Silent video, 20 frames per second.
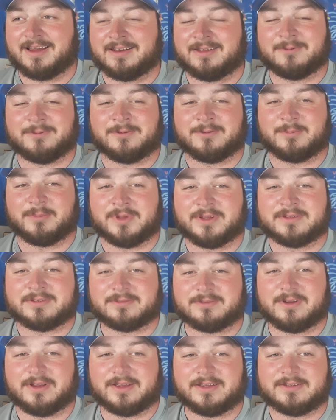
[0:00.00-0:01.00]
didn't want to miss
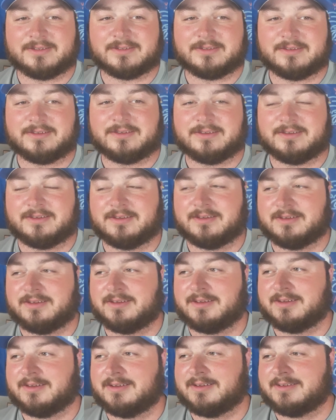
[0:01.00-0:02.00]
the race.
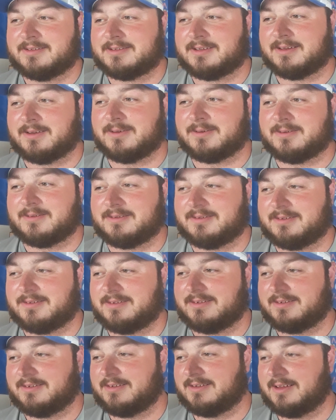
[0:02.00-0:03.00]
So
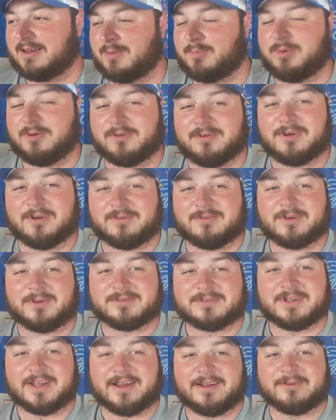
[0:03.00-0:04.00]
I pulled over on
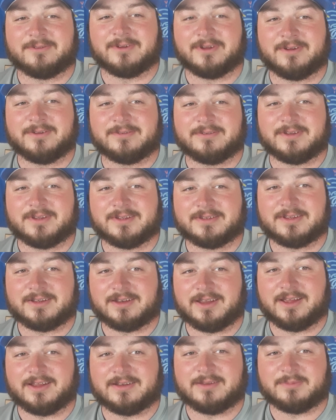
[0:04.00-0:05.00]
the side of the road and
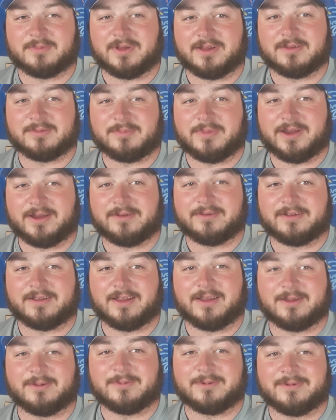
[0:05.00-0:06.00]
disconnected my battery
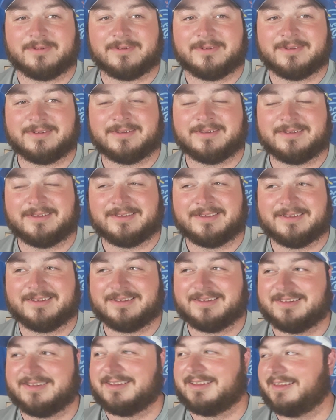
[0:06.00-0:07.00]
cable
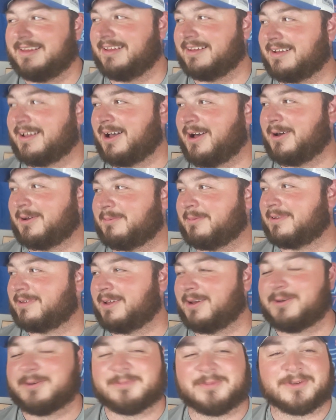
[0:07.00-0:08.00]
and called them and
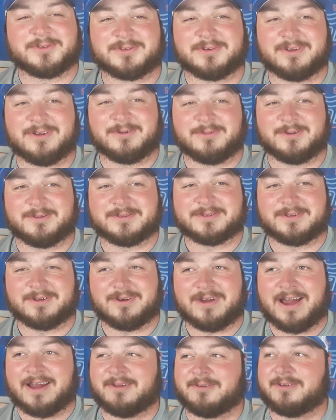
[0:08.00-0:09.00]
told them my truck won't
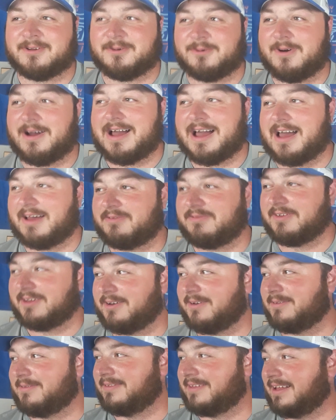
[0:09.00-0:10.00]
start. I don't know why I
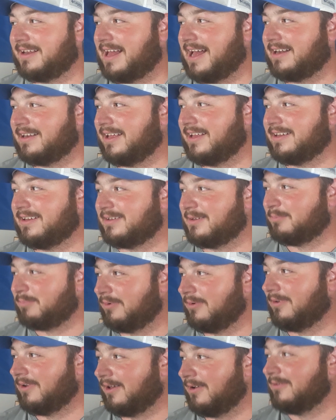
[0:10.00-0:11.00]
felt that I needed to
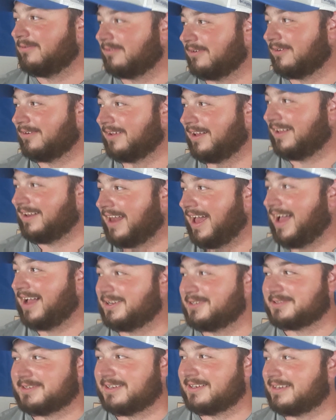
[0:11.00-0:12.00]
pull over and
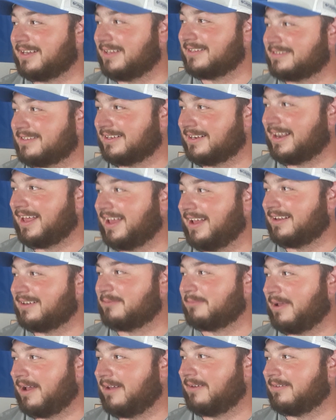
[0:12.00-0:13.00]
actually disconnect the
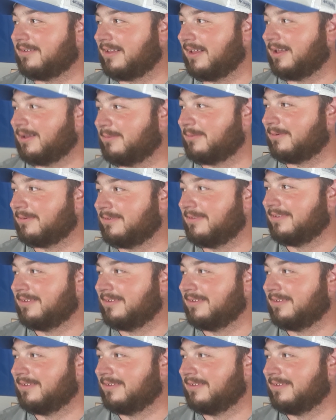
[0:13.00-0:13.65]
battery cable.